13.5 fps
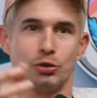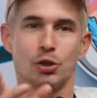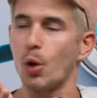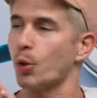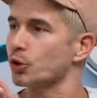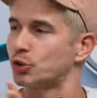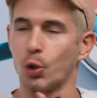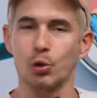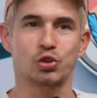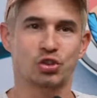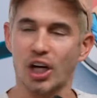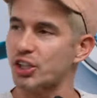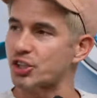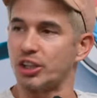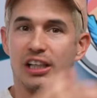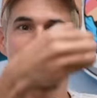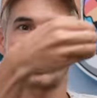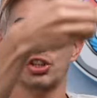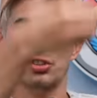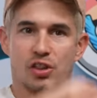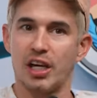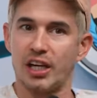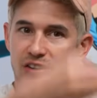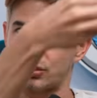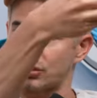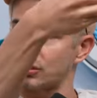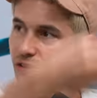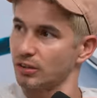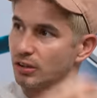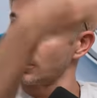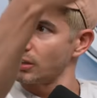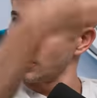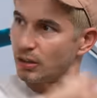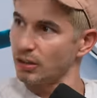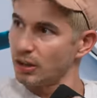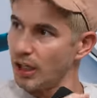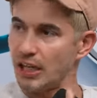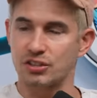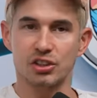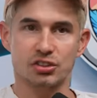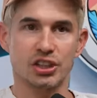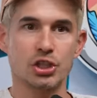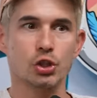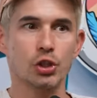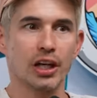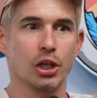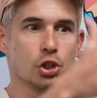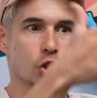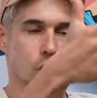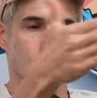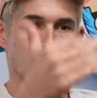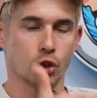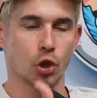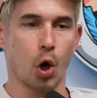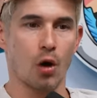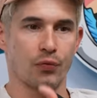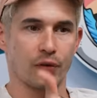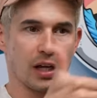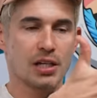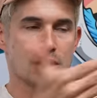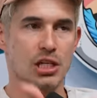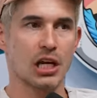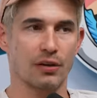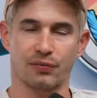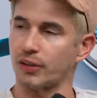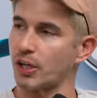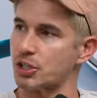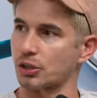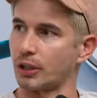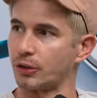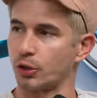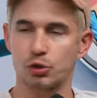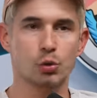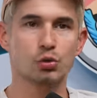No, there's no suction. It's just this. It's essentially getting jerked off inside a fleshlight. There's no